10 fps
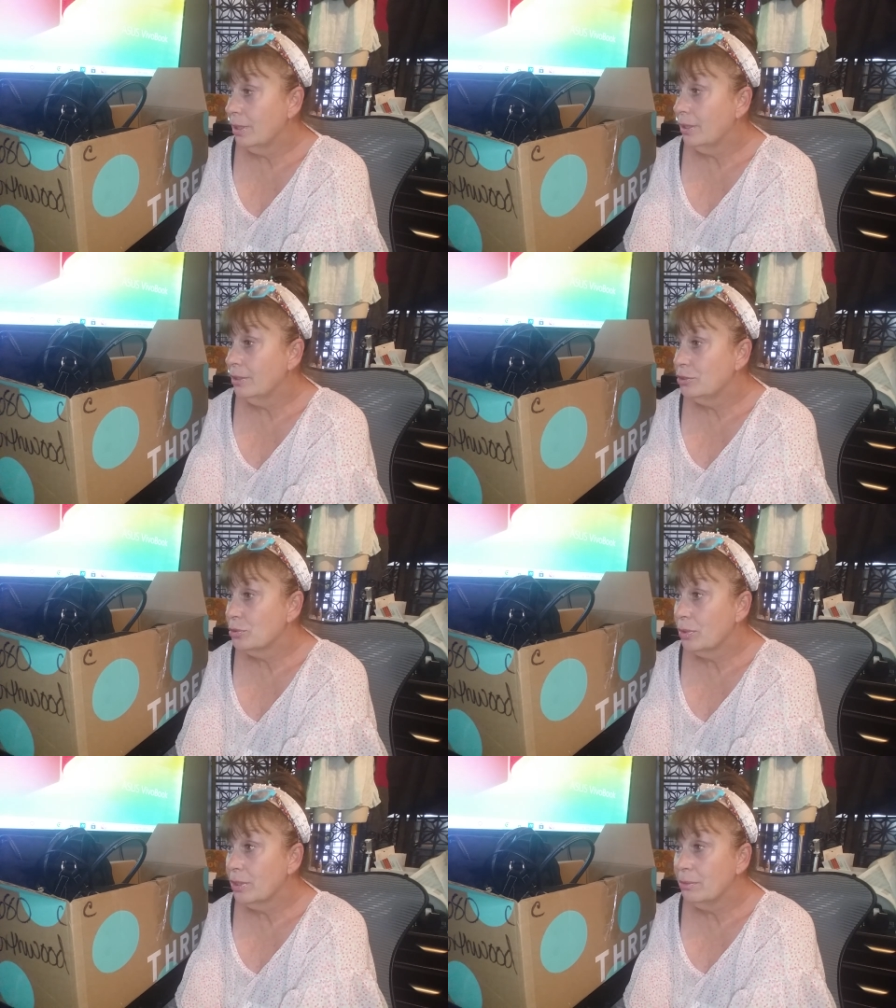I
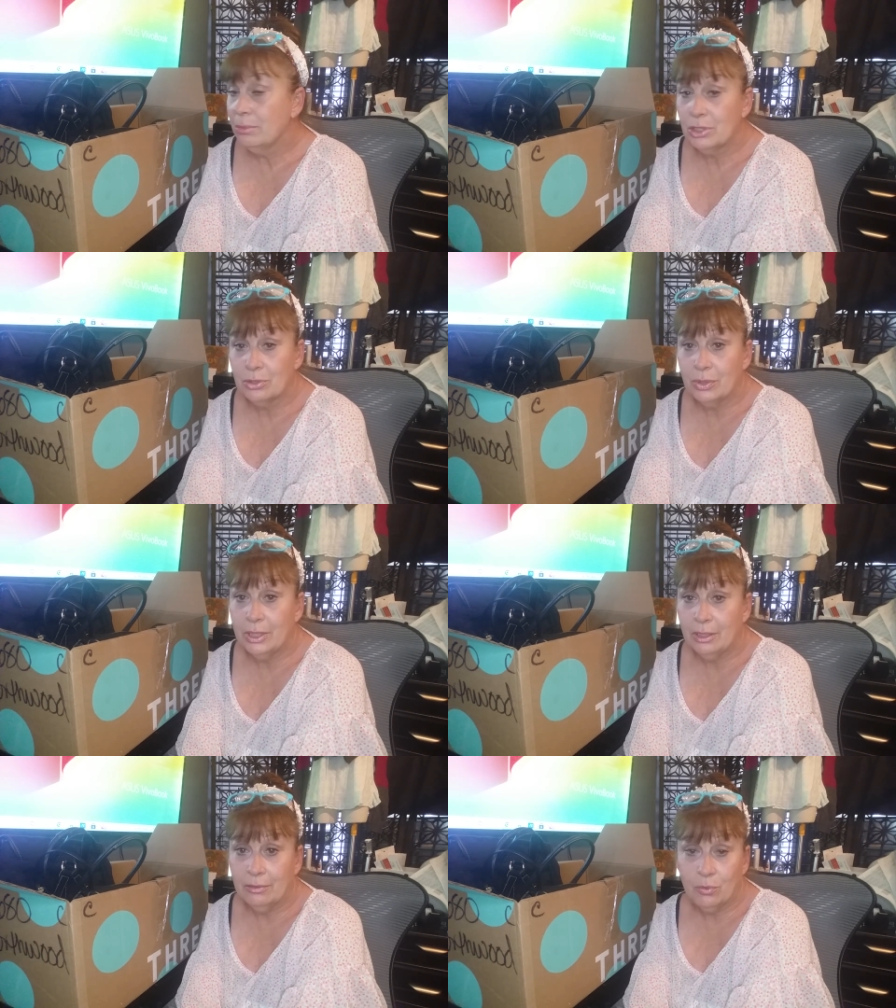enjoy the
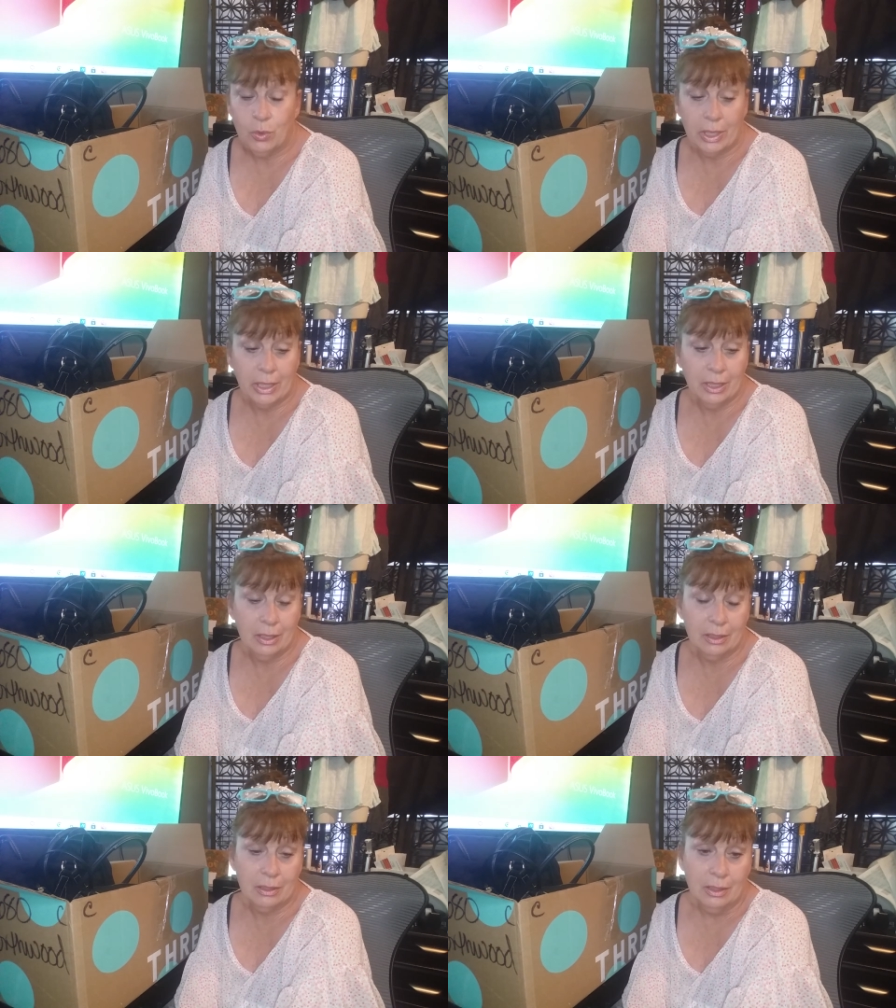mystery of what I
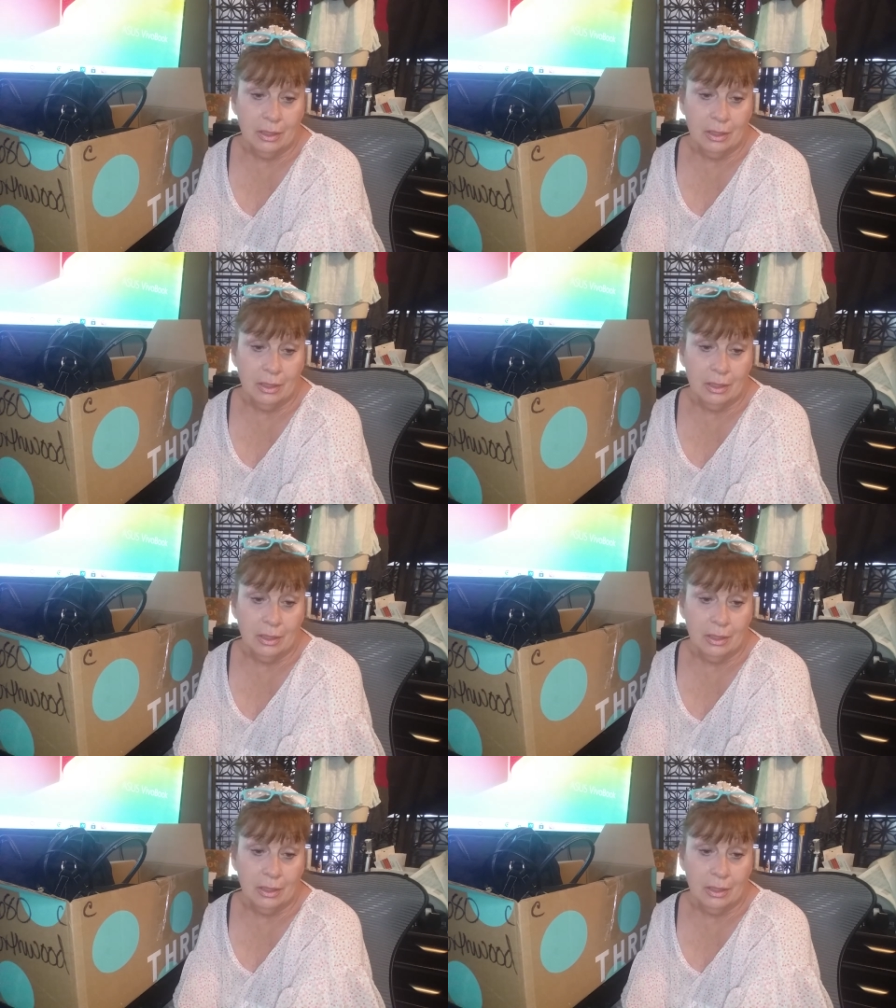get.